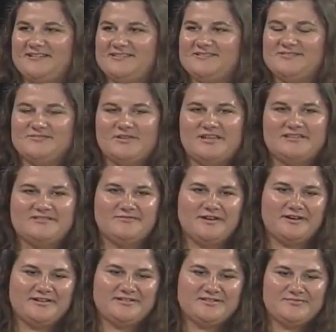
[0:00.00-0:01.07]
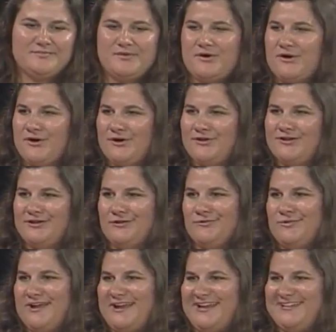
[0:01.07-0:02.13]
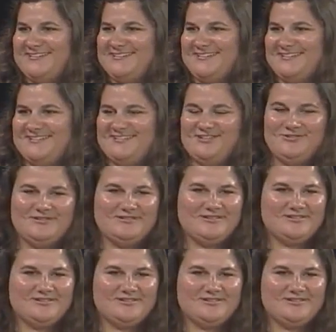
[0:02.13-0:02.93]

It's it's very small and quaint, and you,